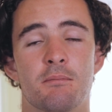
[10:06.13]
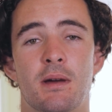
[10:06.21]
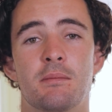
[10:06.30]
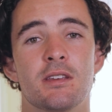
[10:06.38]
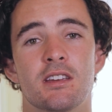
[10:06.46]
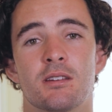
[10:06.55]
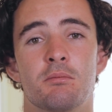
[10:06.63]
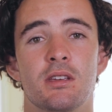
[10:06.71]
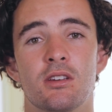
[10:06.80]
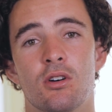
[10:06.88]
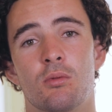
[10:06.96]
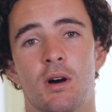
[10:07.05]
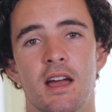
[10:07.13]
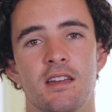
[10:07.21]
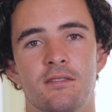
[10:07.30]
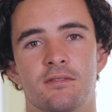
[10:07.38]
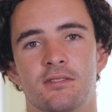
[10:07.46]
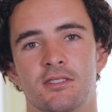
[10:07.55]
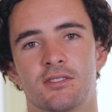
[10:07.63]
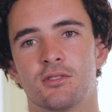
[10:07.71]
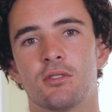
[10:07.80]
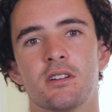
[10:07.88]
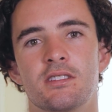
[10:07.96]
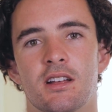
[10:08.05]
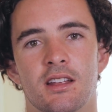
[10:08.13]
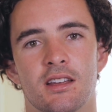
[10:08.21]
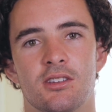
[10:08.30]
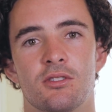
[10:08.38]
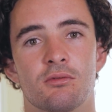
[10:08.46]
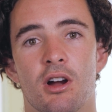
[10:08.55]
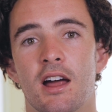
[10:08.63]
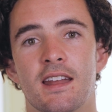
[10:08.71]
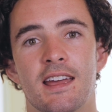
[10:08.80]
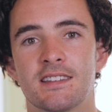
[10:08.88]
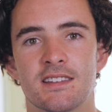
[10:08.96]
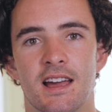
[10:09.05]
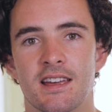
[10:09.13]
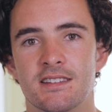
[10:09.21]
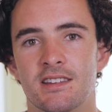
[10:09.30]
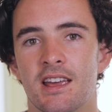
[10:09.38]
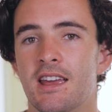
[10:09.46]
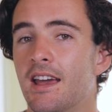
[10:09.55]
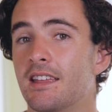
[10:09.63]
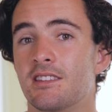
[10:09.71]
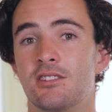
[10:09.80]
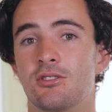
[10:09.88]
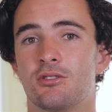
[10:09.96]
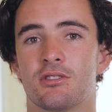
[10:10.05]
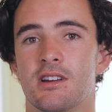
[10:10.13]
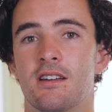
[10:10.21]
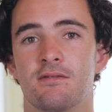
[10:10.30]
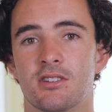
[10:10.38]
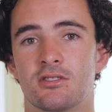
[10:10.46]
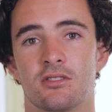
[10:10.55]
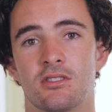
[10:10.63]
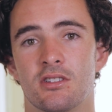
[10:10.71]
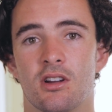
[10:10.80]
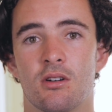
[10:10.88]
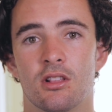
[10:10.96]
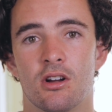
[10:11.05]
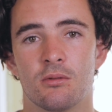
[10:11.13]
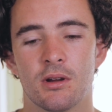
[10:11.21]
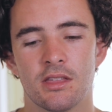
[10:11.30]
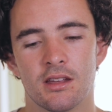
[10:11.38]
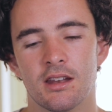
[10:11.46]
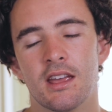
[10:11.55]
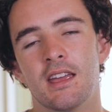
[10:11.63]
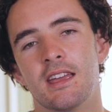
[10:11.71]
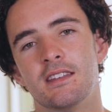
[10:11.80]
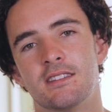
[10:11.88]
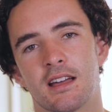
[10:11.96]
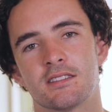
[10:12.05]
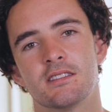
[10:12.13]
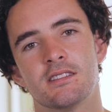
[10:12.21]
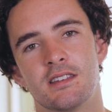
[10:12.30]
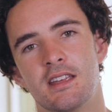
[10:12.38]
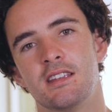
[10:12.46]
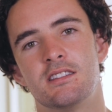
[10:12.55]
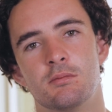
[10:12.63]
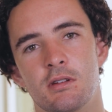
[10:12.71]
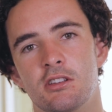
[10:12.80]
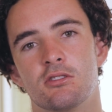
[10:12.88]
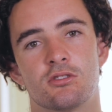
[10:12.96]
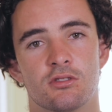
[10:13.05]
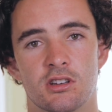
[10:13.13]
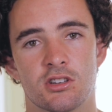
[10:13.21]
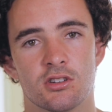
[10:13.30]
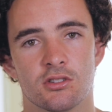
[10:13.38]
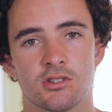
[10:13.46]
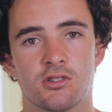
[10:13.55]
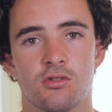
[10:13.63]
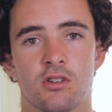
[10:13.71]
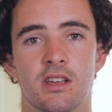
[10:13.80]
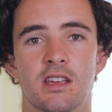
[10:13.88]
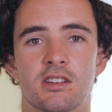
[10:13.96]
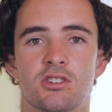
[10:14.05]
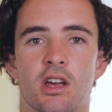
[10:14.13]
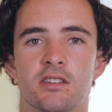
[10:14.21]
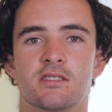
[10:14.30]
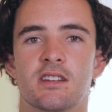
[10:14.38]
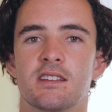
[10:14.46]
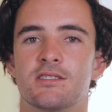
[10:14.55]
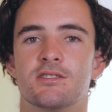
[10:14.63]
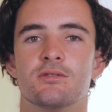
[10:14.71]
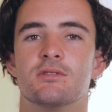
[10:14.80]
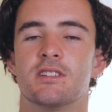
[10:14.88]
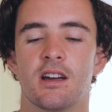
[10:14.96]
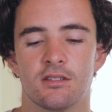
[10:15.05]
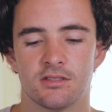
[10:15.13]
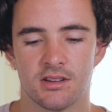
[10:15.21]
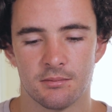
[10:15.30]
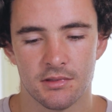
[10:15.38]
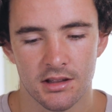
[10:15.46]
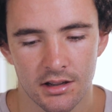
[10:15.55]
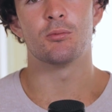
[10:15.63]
Maybe it can be your way of storytelling. You write essays and then you create visuals that go along with it. It doesn't need to be your traditional story. It just needs to tell something.